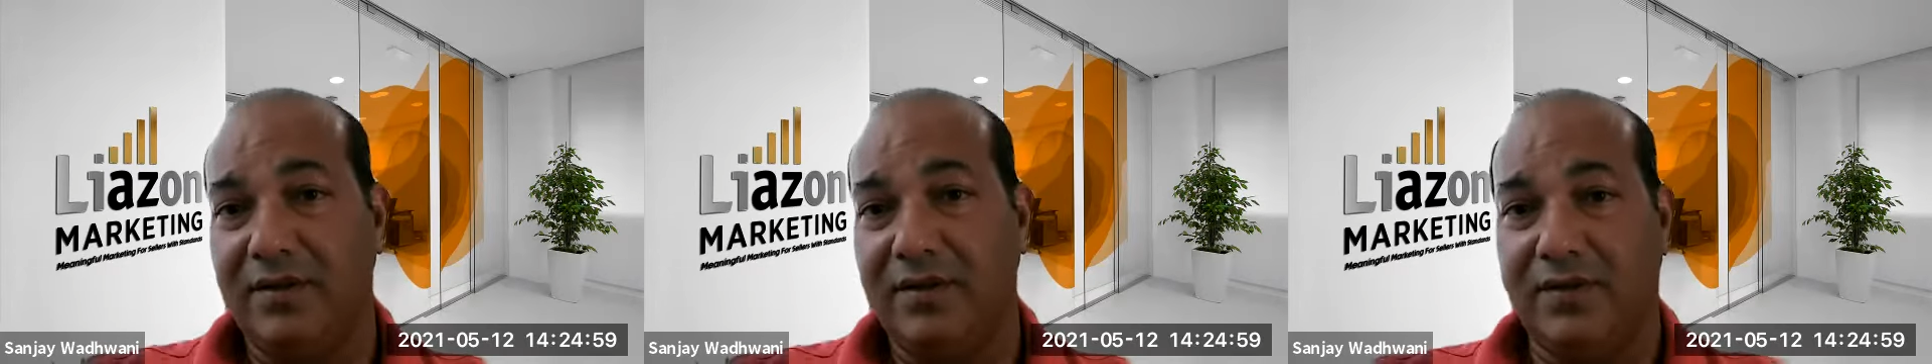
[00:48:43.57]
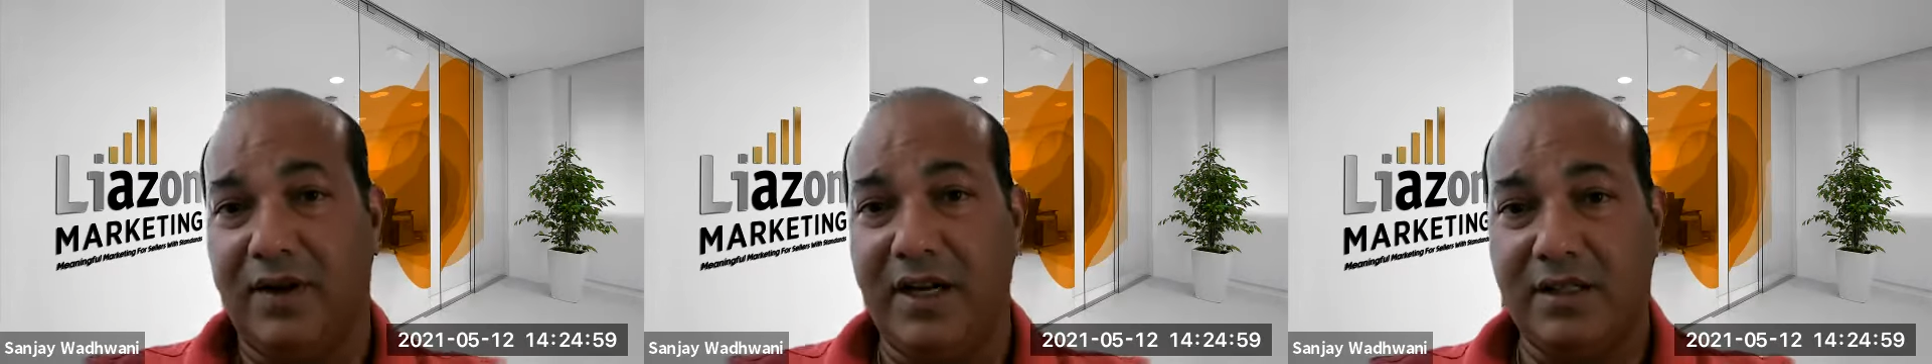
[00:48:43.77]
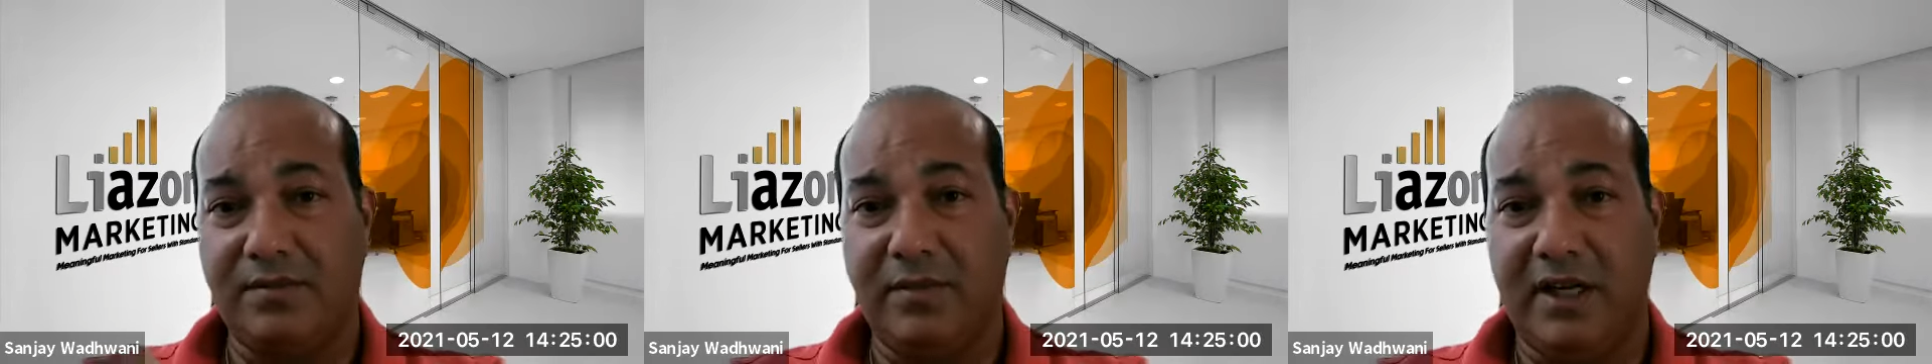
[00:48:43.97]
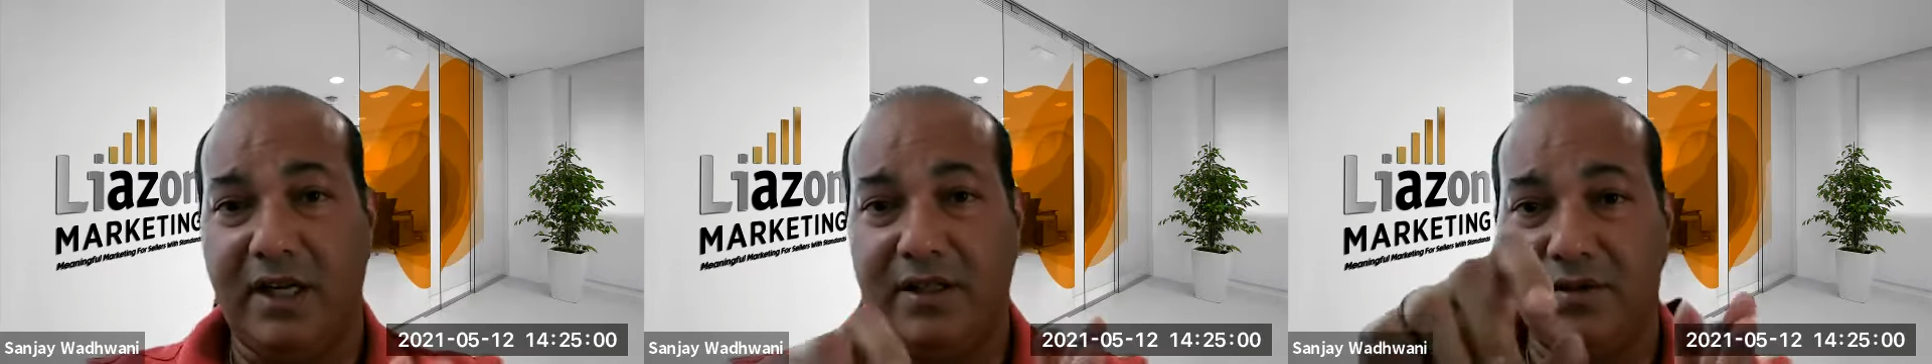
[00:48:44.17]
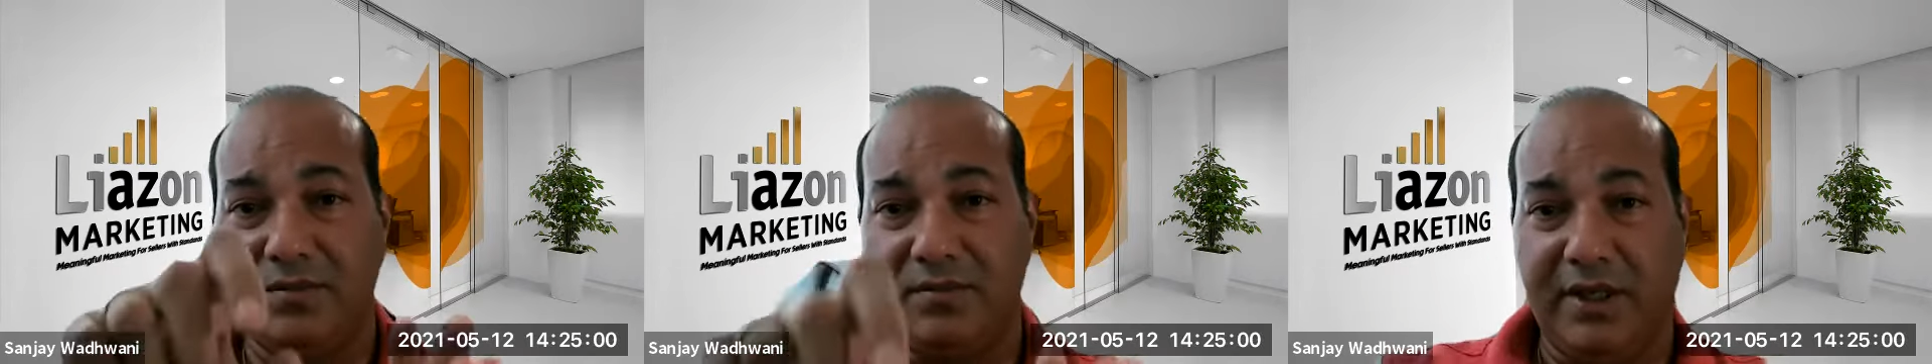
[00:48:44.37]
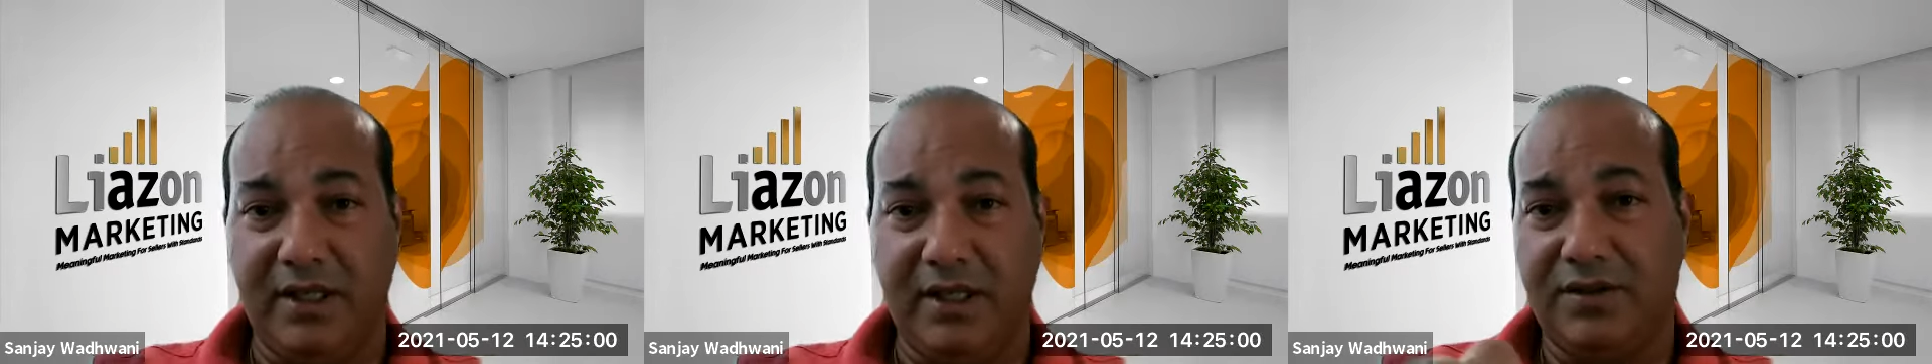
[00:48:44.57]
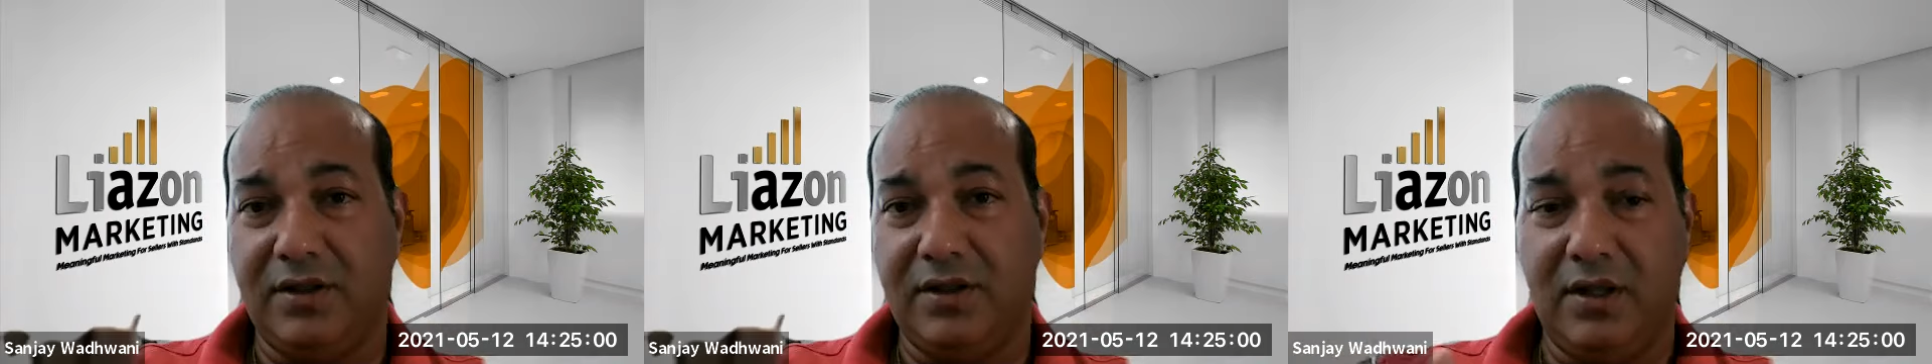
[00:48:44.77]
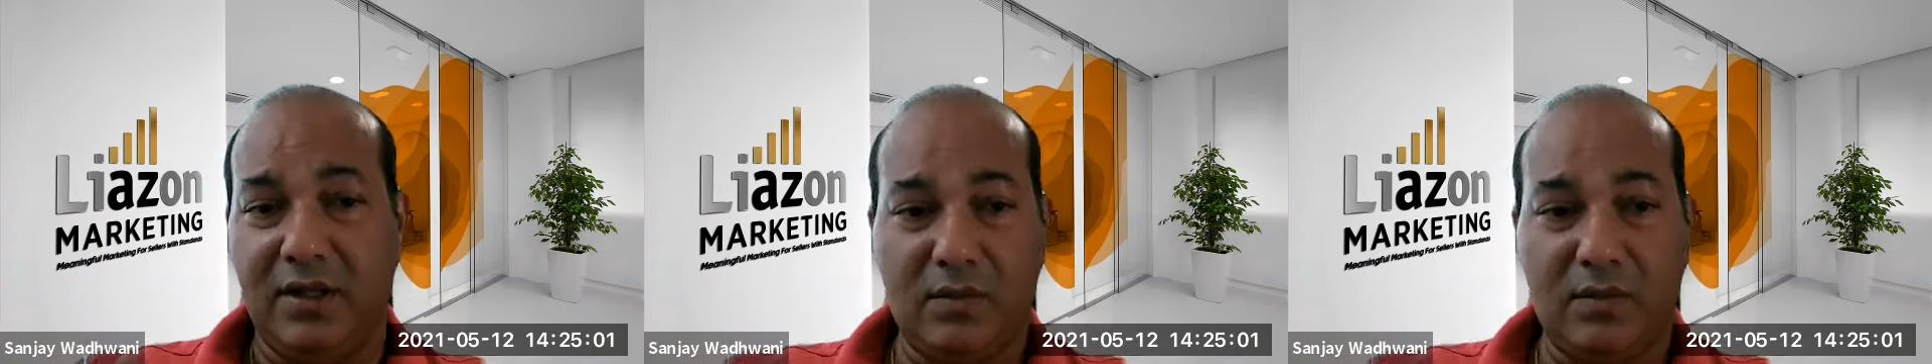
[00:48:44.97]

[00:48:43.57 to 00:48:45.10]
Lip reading: phrase match, beach,